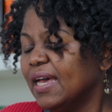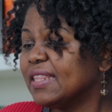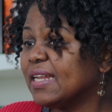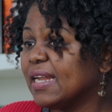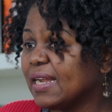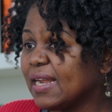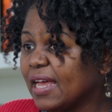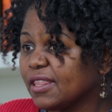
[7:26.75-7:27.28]
then
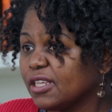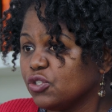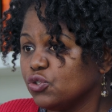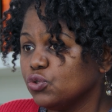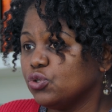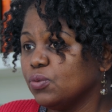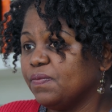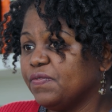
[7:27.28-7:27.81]
another
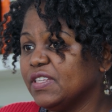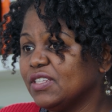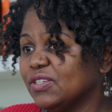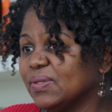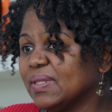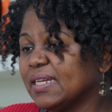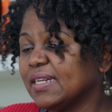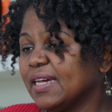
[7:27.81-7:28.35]
YouTube video
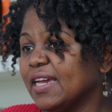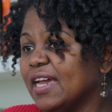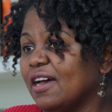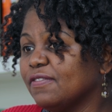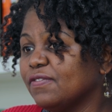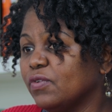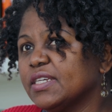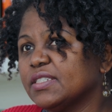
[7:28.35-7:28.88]
that I have
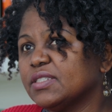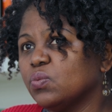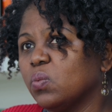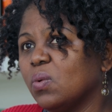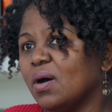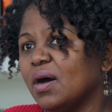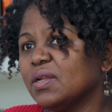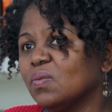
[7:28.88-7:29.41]
is
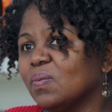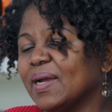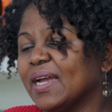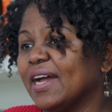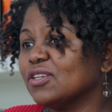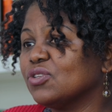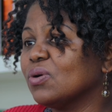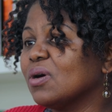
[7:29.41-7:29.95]
one where I
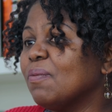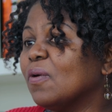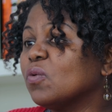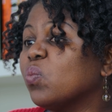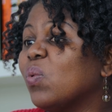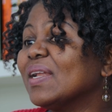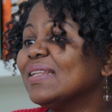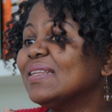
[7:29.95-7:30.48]
talk about
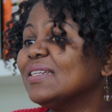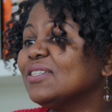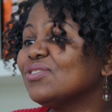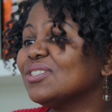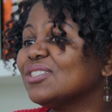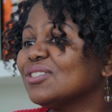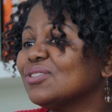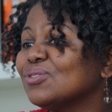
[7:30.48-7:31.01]
what
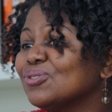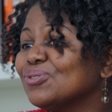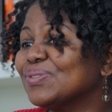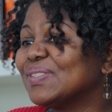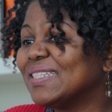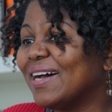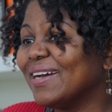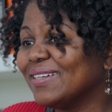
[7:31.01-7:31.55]
literature do you
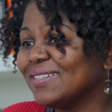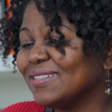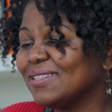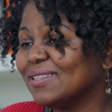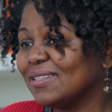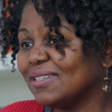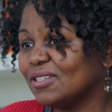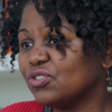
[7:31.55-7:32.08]
cite in
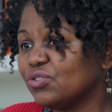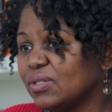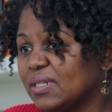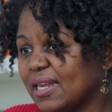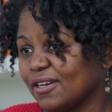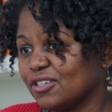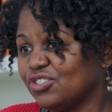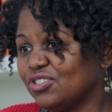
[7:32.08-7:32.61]
the
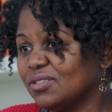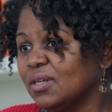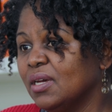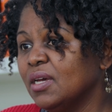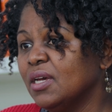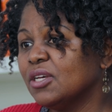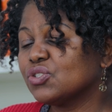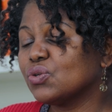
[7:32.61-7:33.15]
introduction.
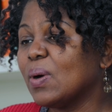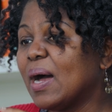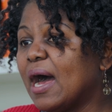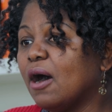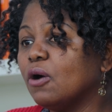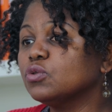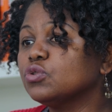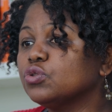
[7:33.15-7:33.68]
So
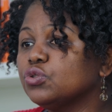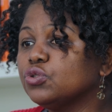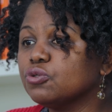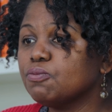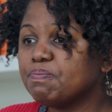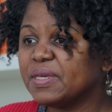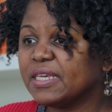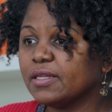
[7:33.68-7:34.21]
how do you
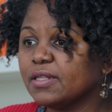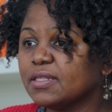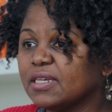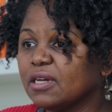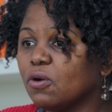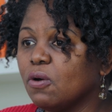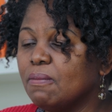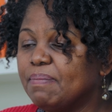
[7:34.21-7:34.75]
build a
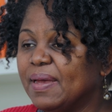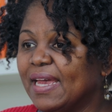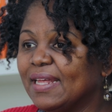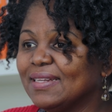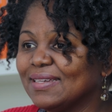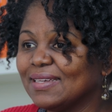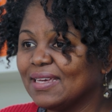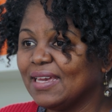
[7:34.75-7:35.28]

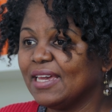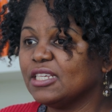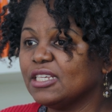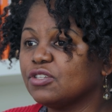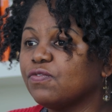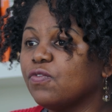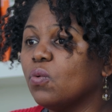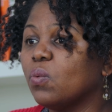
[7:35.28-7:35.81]
compelling case
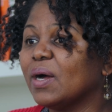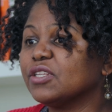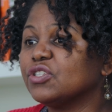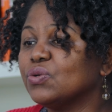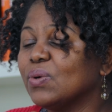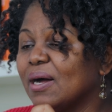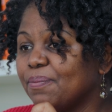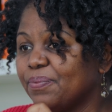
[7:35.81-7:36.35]
for what you
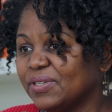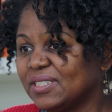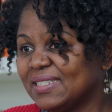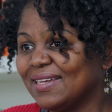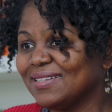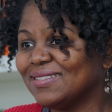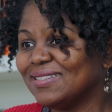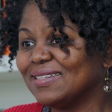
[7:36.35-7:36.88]
are
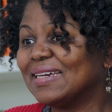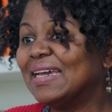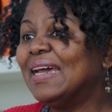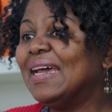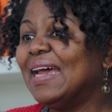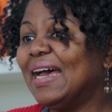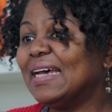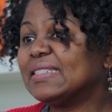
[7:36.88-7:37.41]
presenting
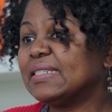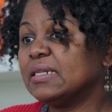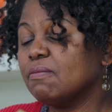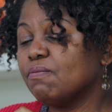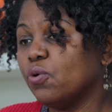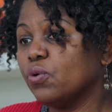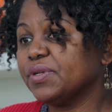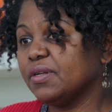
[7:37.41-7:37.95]
as an
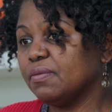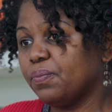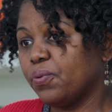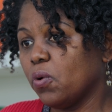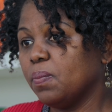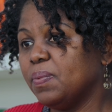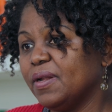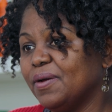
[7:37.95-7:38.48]
important
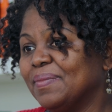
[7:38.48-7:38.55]
problem?